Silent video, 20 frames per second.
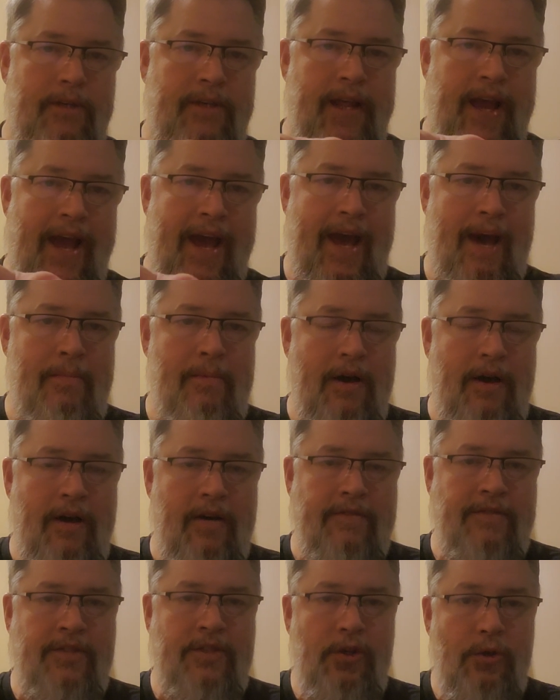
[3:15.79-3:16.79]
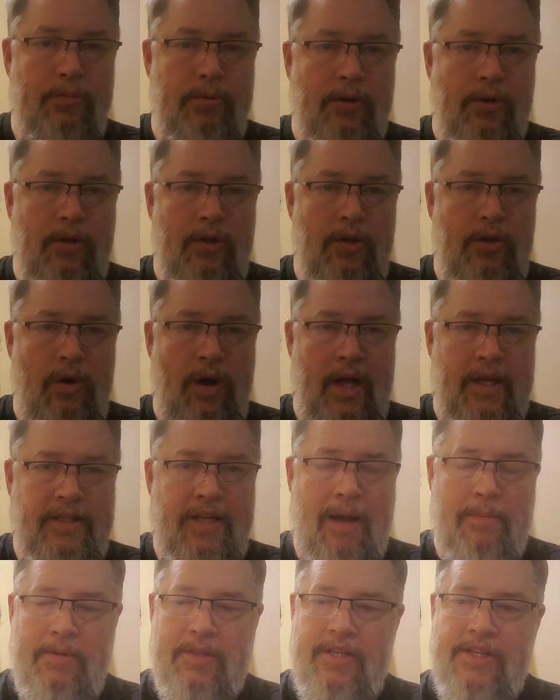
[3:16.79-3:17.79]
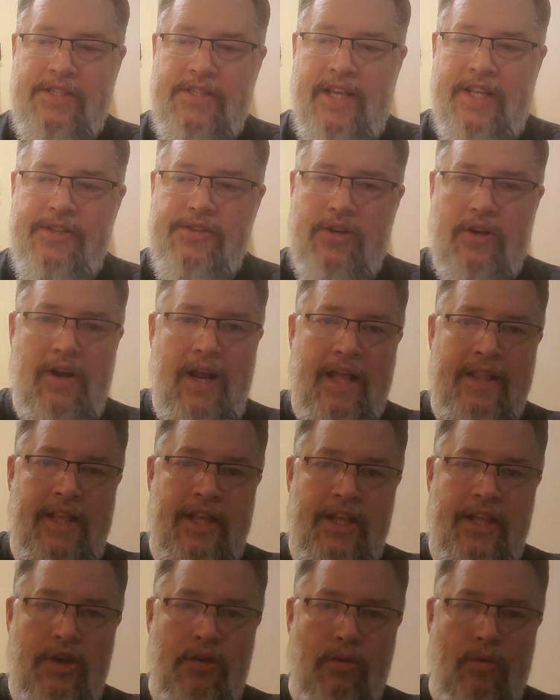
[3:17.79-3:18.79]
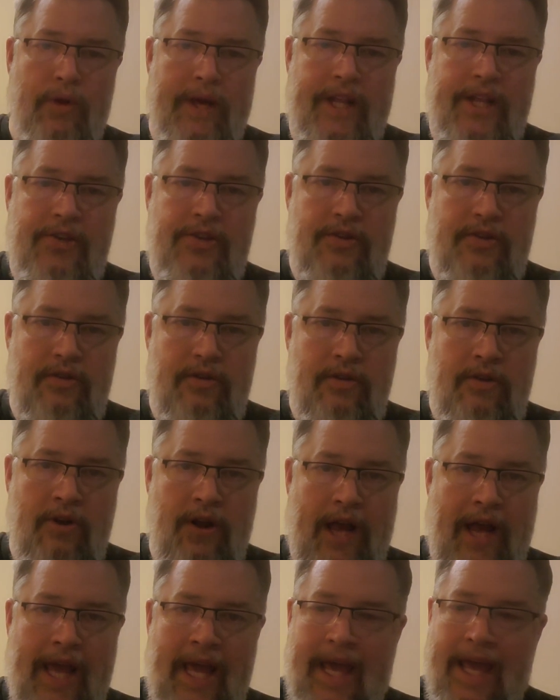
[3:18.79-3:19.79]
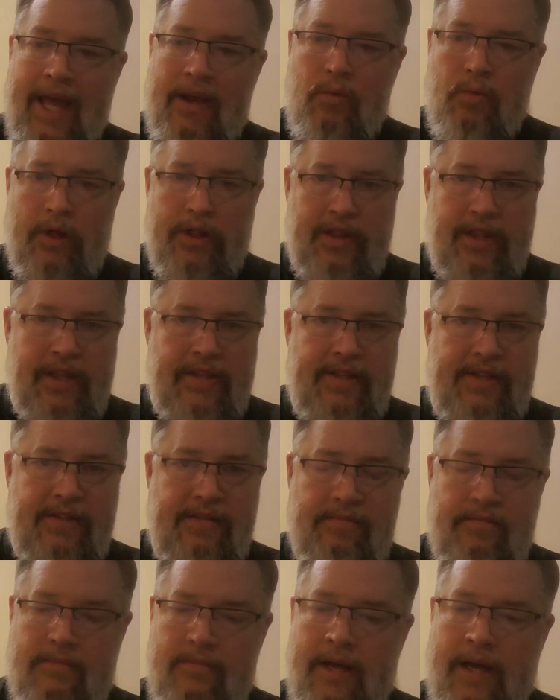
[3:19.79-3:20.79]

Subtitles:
dab of super glue on top of the sensor, and then you reach your hand with this